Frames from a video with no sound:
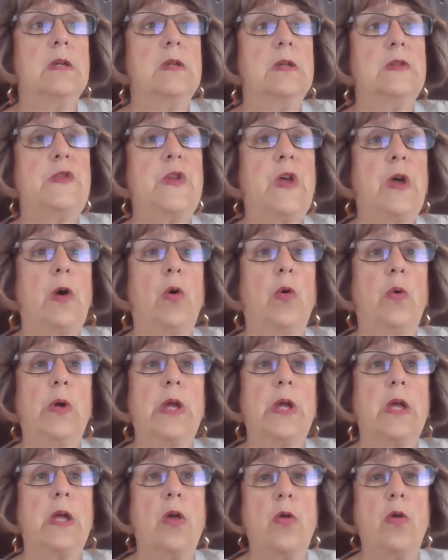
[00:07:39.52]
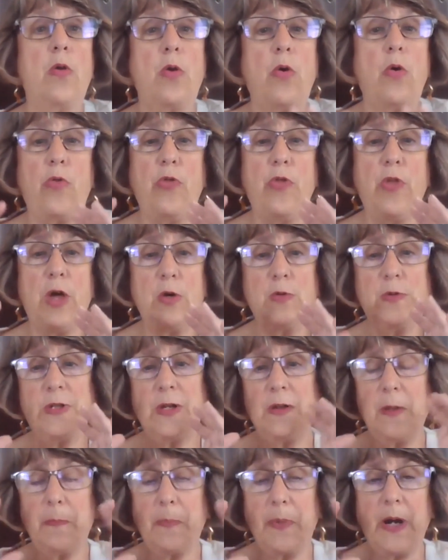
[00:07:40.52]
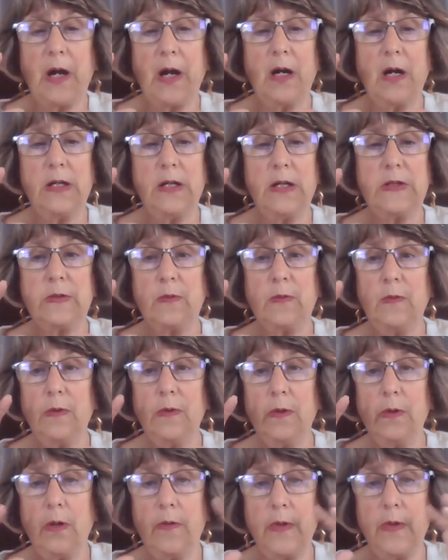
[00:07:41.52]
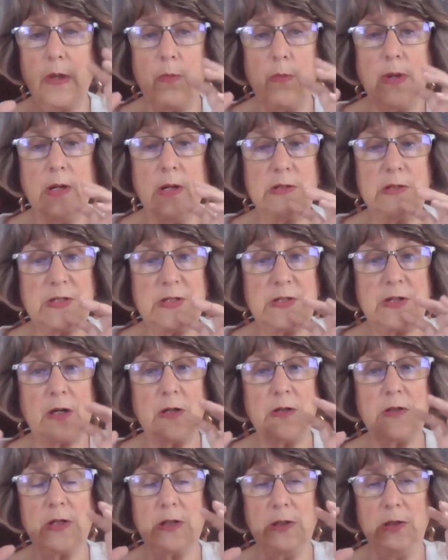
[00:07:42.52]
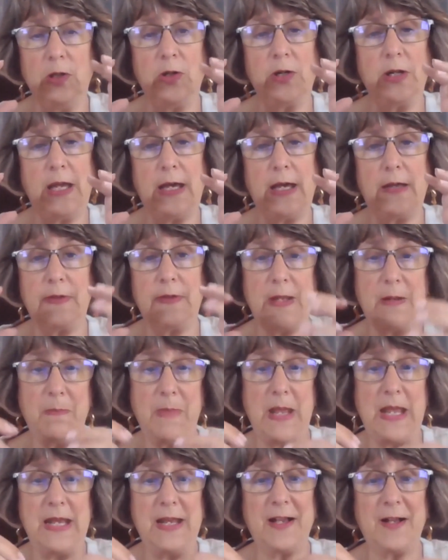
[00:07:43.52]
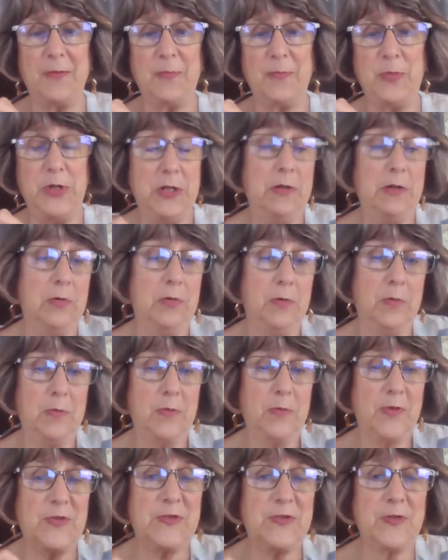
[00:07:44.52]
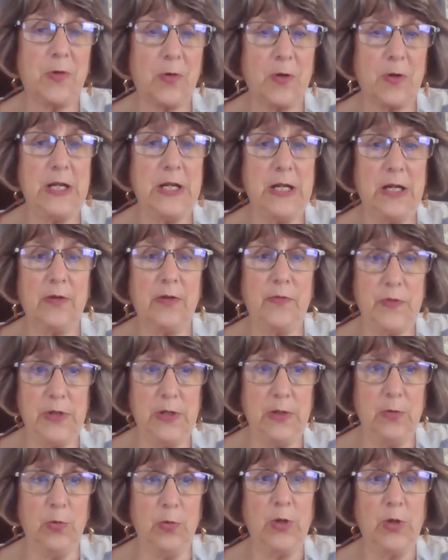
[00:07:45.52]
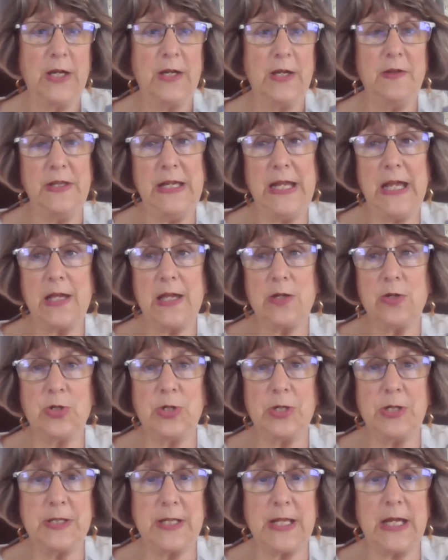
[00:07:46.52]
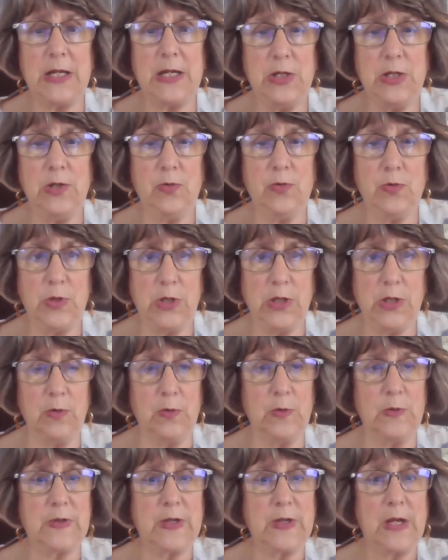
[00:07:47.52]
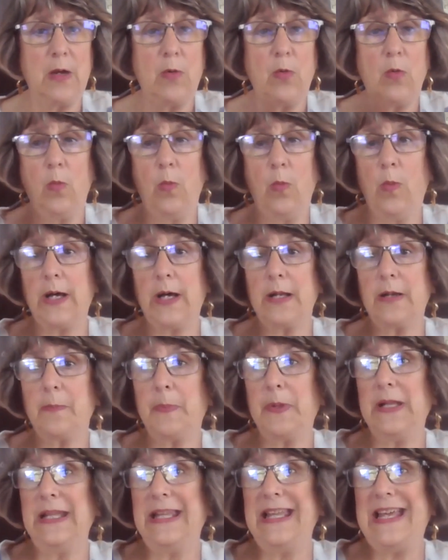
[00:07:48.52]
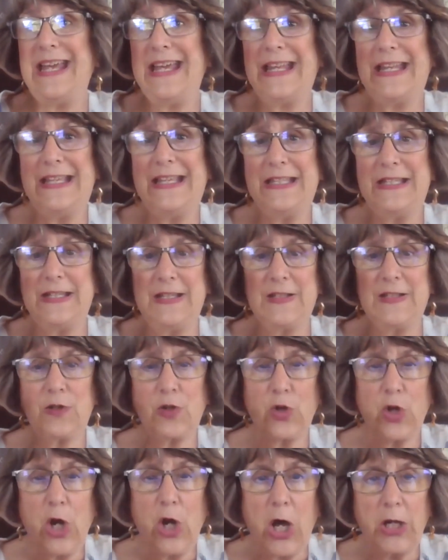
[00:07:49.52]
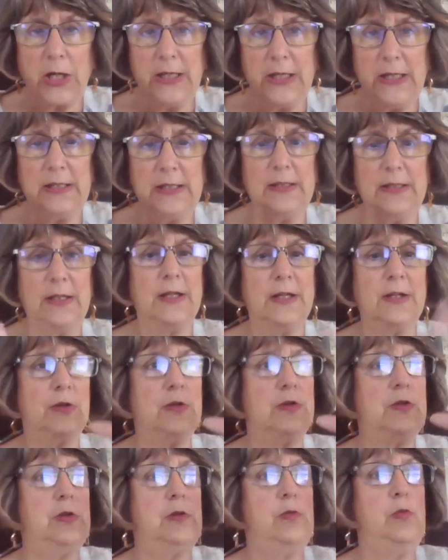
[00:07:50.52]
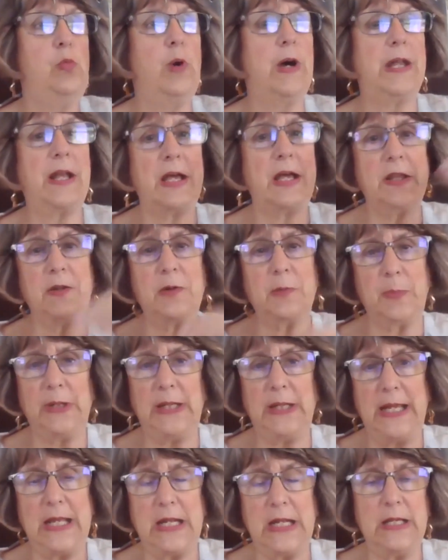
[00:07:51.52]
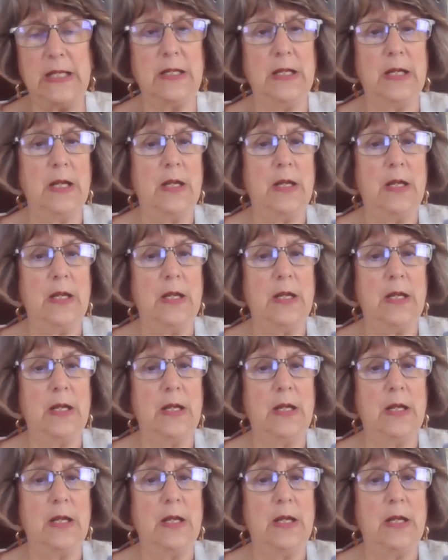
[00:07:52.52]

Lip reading: So those are the parts that we start to look at that make up you, the story of you, the energies that you use, what planet is talking to what other planet,